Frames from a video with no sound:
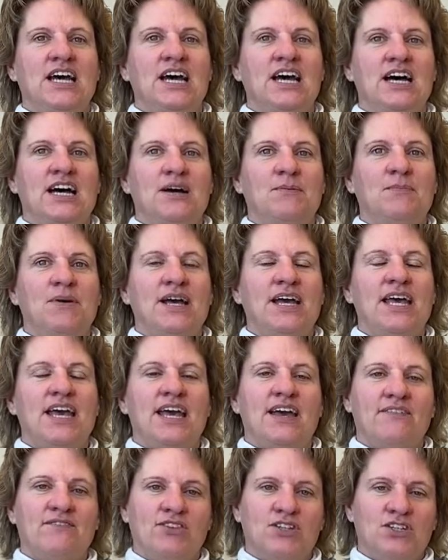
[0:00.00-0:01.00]
I
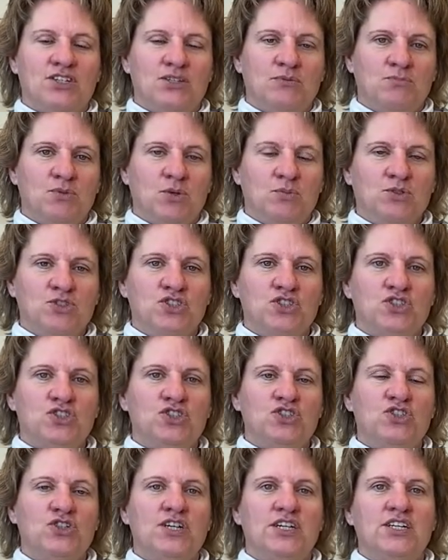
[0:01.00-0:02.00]
have the mobile shirt
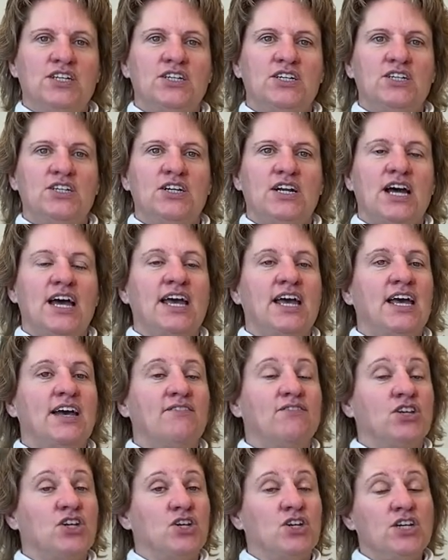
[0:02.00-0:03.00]
trailer. I
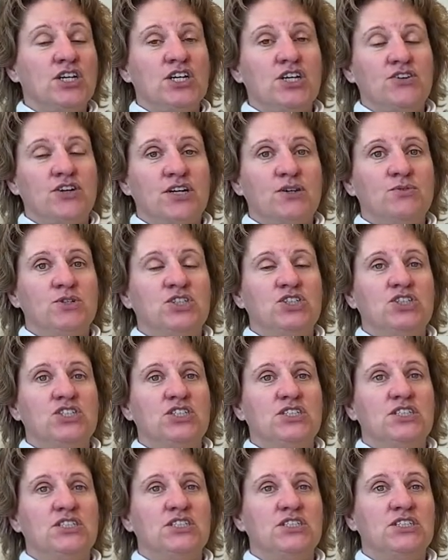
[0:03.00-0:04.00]
have the cookie crate, which
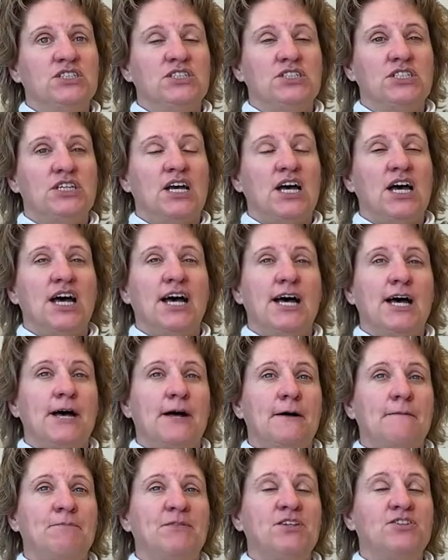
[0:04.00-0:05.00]
is,
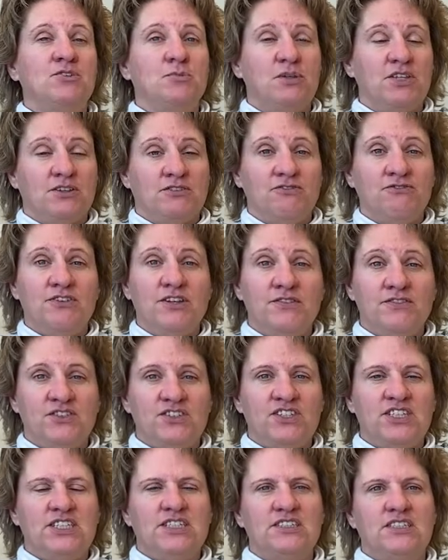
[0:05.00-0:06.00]
this will be the fifth
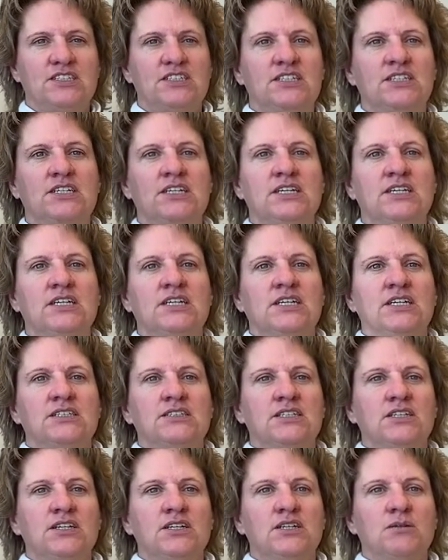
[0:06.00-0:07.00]
season.
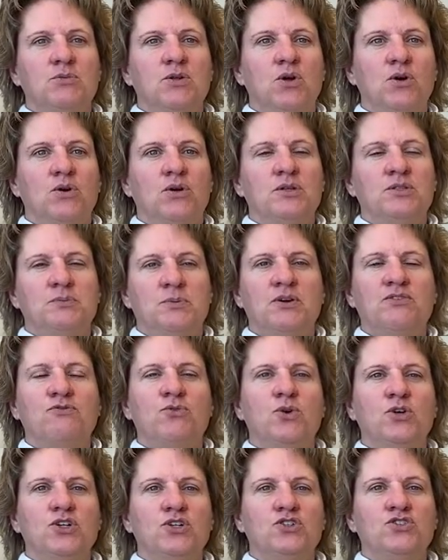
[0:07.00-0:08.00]
It's about
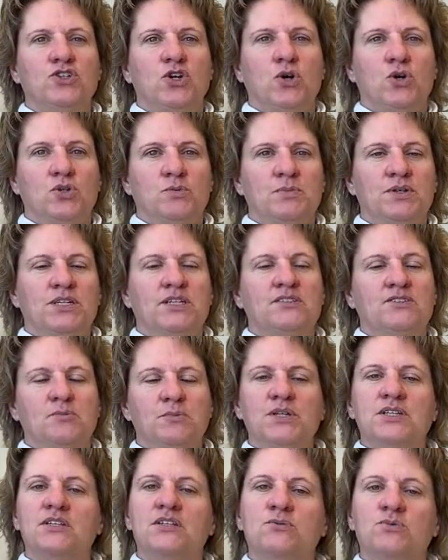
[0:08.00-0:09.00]
4 years old, but this will
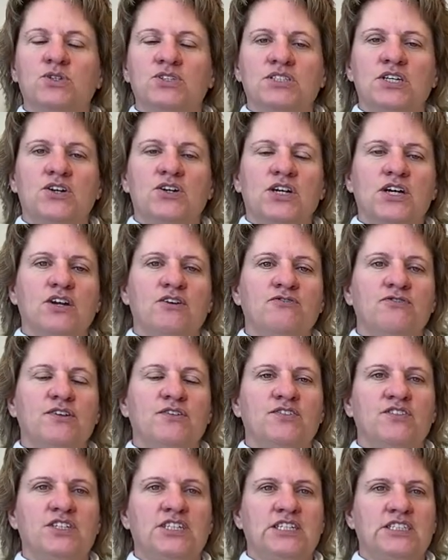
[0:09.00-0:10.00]
be, we're starting our
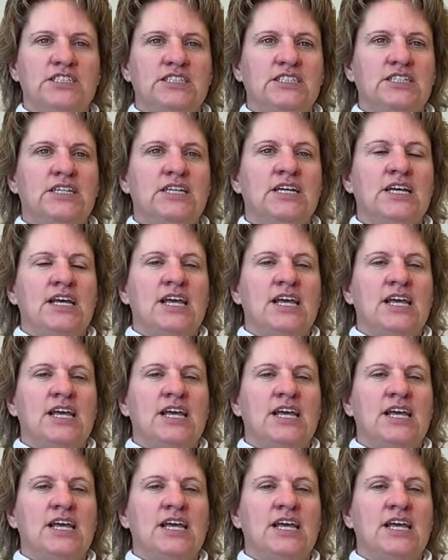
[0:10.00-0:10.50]
fifth season.